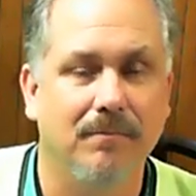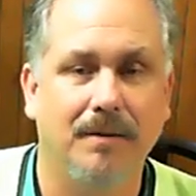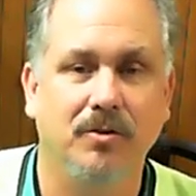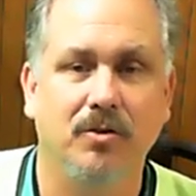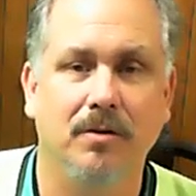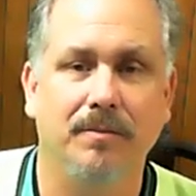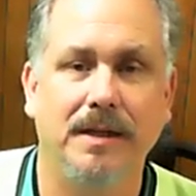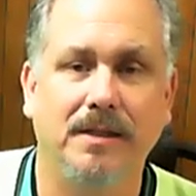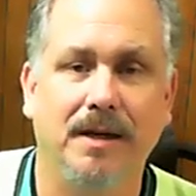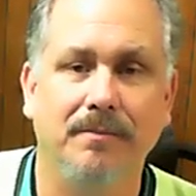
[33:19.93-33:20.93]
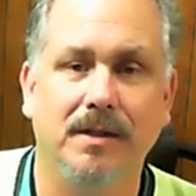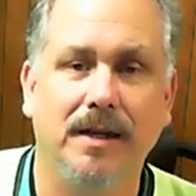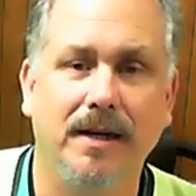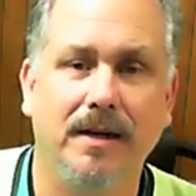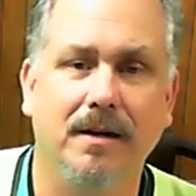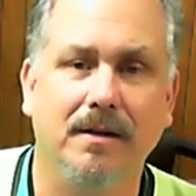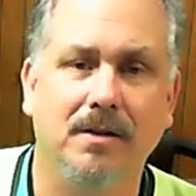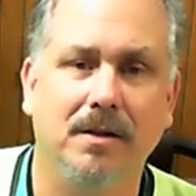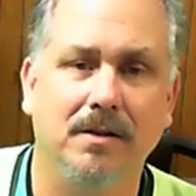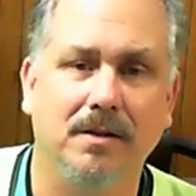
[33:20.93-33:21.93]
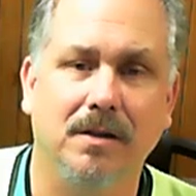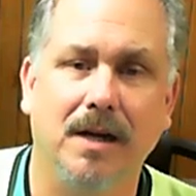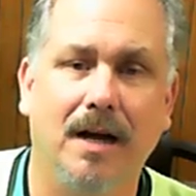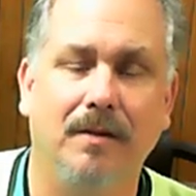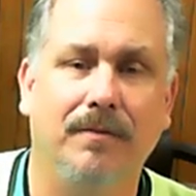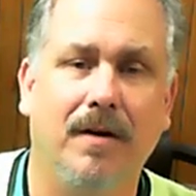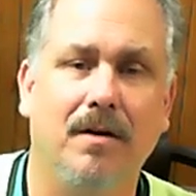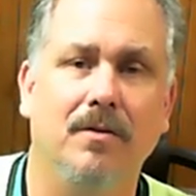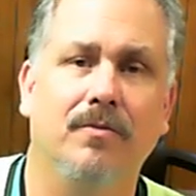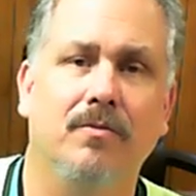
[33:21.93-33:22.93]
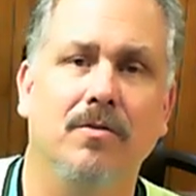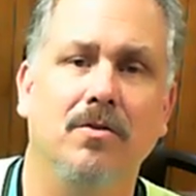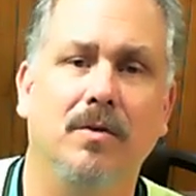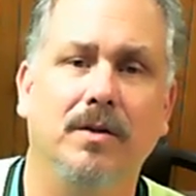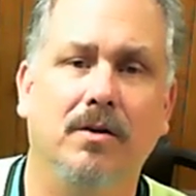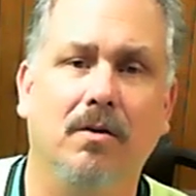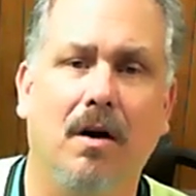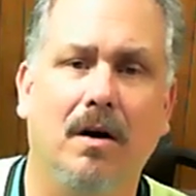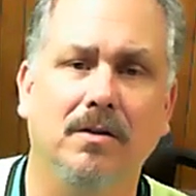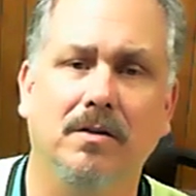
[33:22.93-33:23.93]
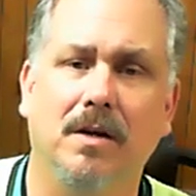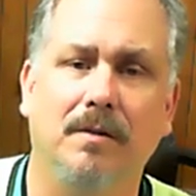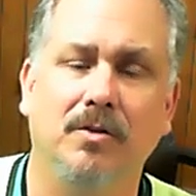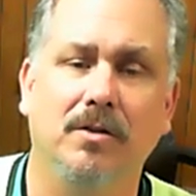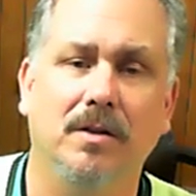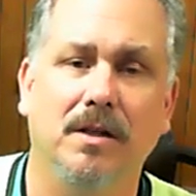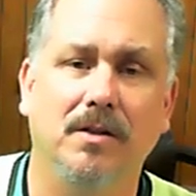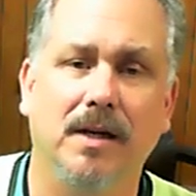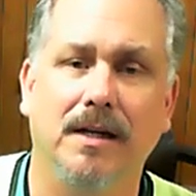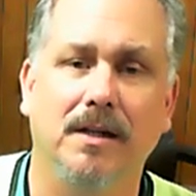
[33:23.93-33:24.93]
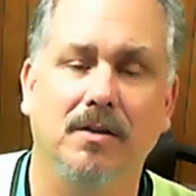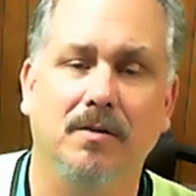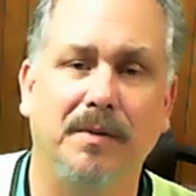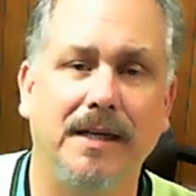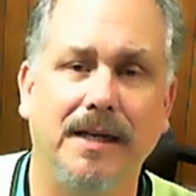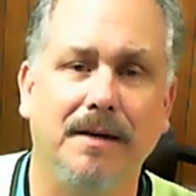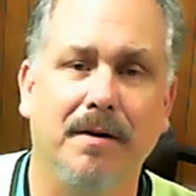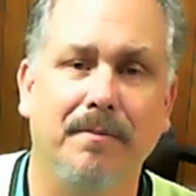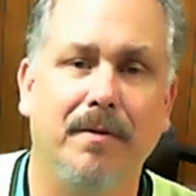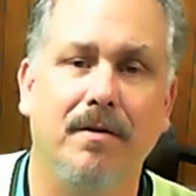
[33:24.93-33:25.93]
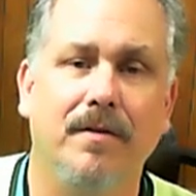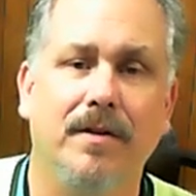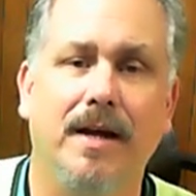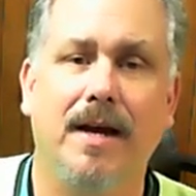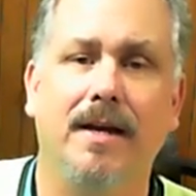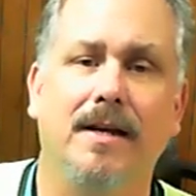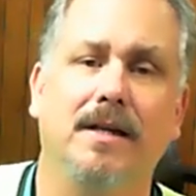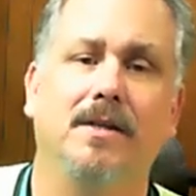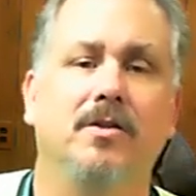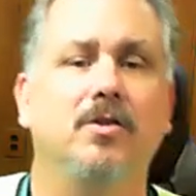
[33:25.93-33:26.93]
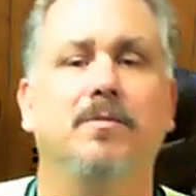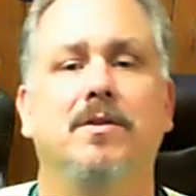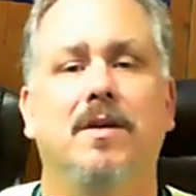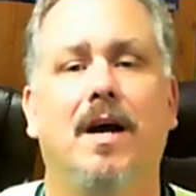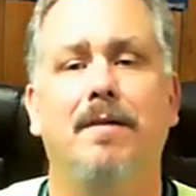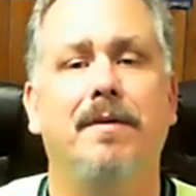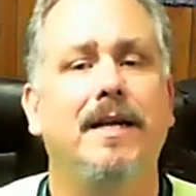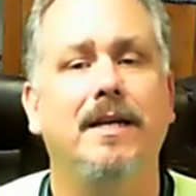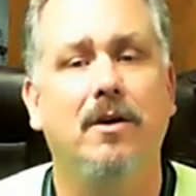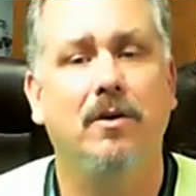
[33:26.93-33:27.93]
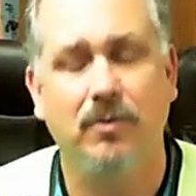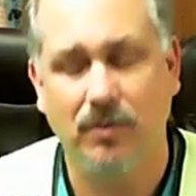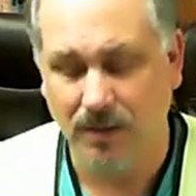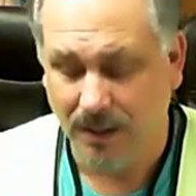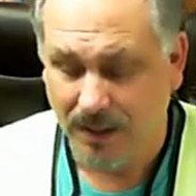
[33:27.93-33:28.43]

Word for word: I'm sure, being tempted here to, to, not follow through with the cross. I'm sure that Satan is beating him up over the head and seeing his He knows